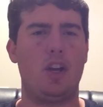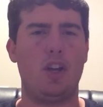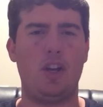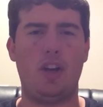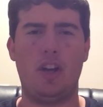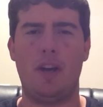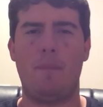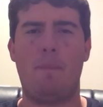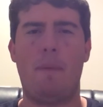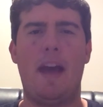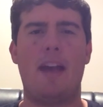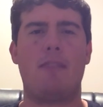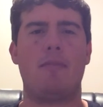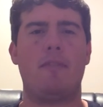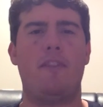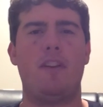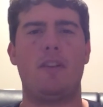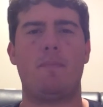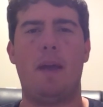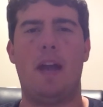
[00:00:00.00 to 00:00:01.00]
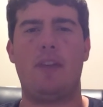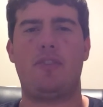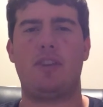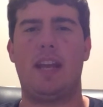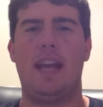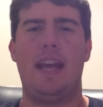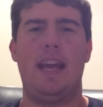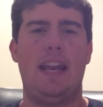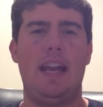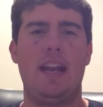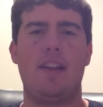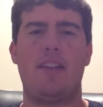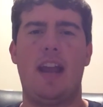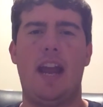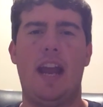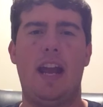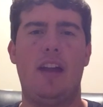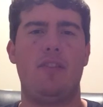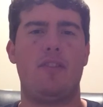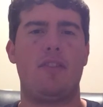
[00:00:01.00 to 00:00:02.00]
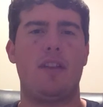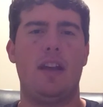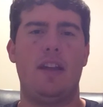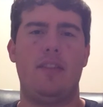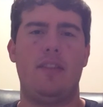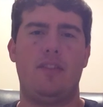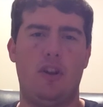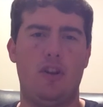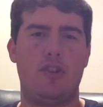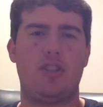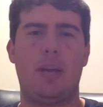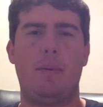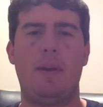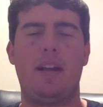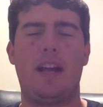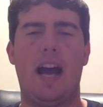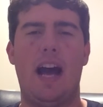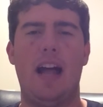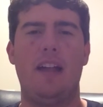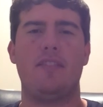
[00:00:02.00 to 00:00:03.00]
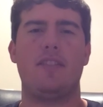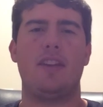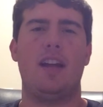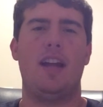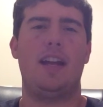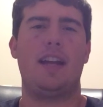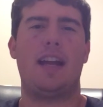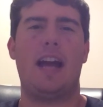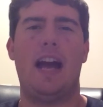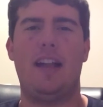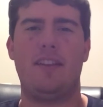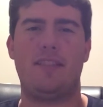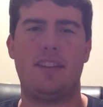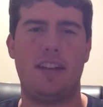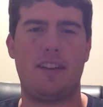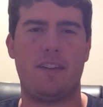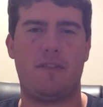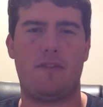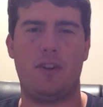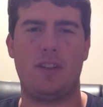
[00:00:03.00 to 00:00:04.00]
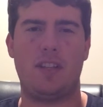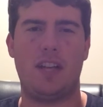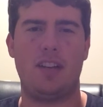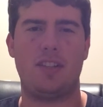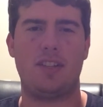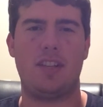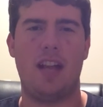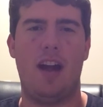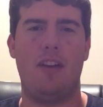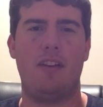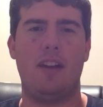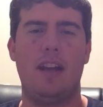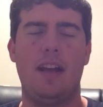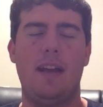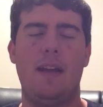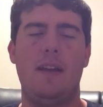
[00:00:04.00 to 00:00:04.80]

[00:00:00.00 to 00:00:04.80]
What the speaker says: Good pass for Fitzpatrick. Hit his hands. There's Jimmy Collins. Collins takes it for a touchdown.